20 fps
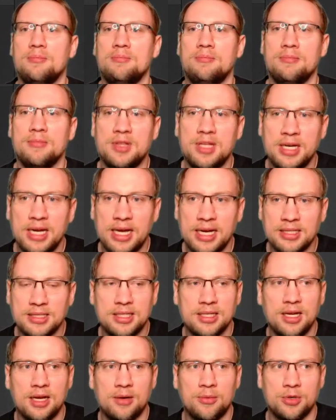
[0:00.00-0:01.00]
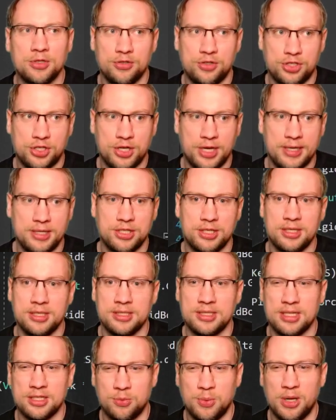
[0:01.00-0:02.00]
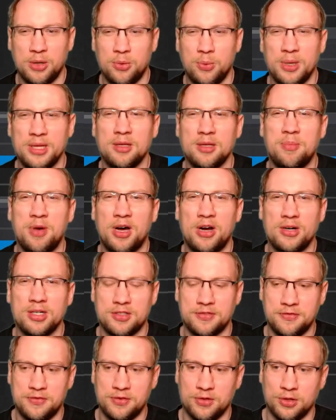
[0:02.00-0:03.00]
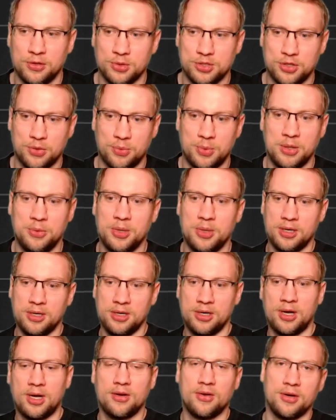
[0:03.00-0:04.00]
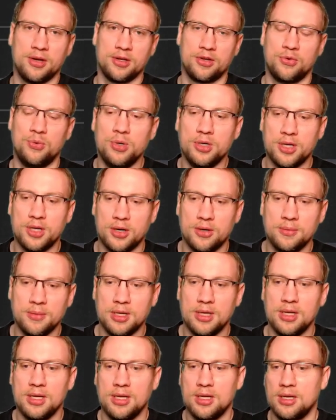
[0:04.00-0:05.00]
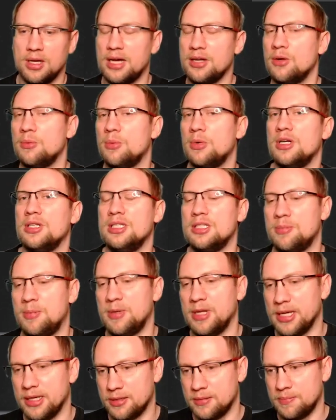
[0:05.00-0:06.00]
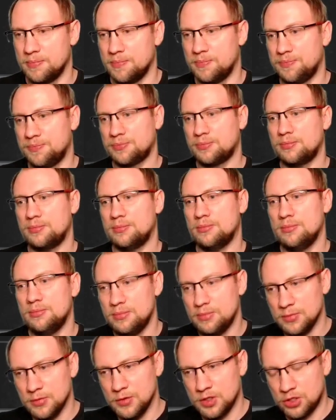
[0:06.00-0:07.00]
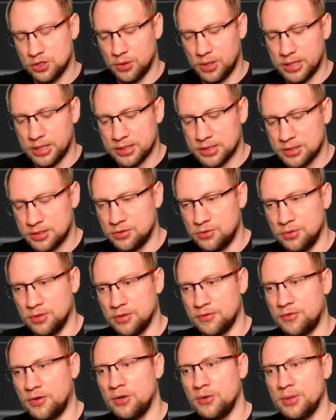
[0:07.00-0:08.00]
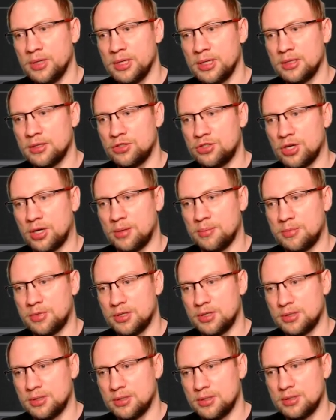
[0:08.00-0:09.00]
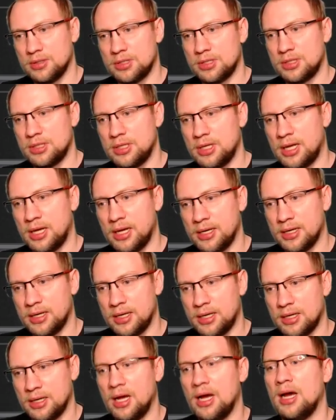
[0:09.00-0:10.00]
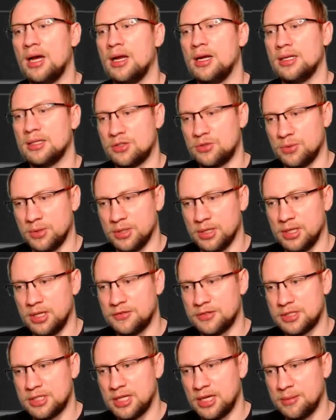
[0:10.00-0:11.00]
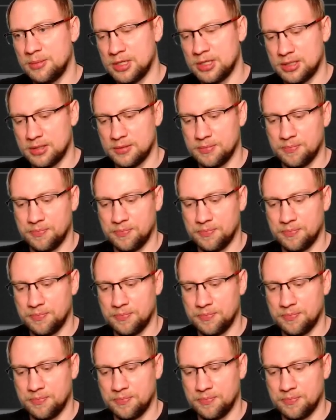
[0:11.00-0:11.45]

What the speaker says: the last thing I want to change is as well, when the bar is full, so when we are not on a cooldown, I don't want to display it. So let's do the following, jump slider. Let's do an if statement.